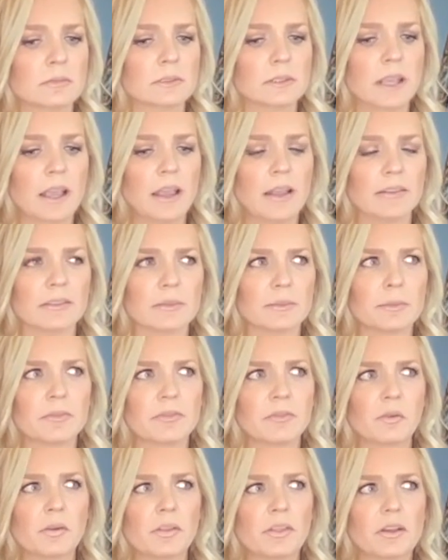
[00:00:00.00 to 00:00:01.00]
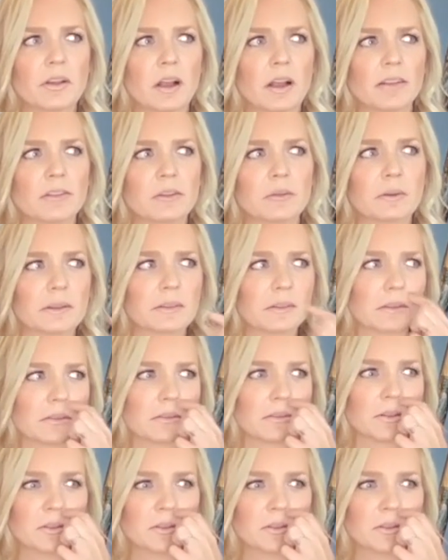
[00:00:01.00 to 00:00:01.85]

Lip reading: Yes, before the consequences,